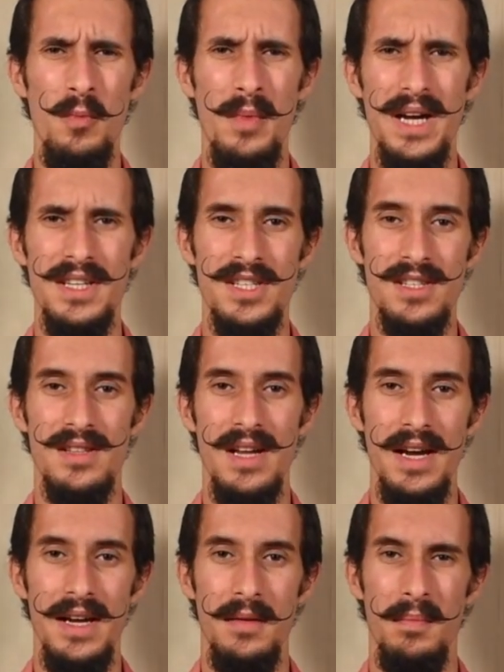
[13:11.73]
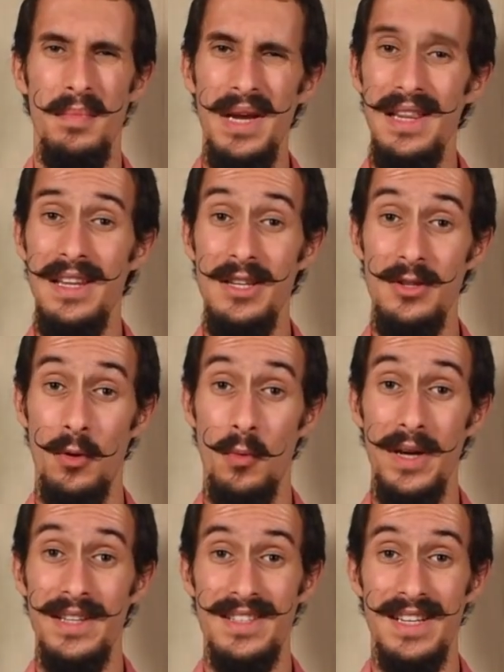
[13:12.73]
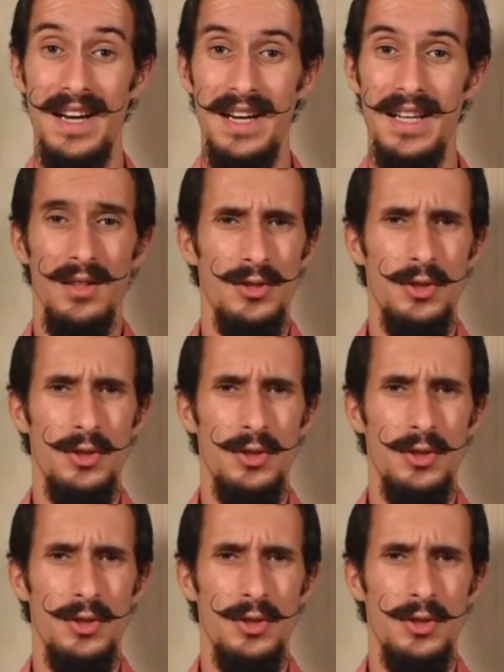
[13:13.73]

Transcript: much time building your website.